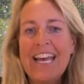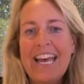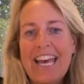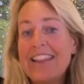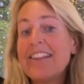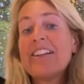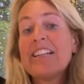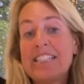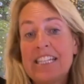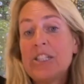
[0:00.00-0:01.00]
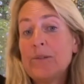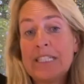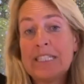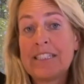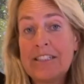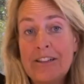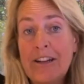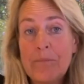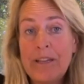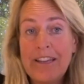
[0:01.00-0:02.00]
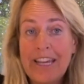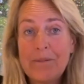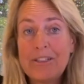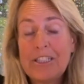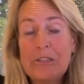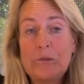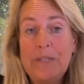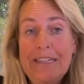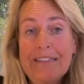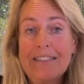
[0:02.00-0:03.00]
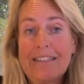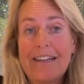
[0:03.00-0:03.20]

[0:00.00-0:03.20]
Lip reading: and their constituents not being able to eat,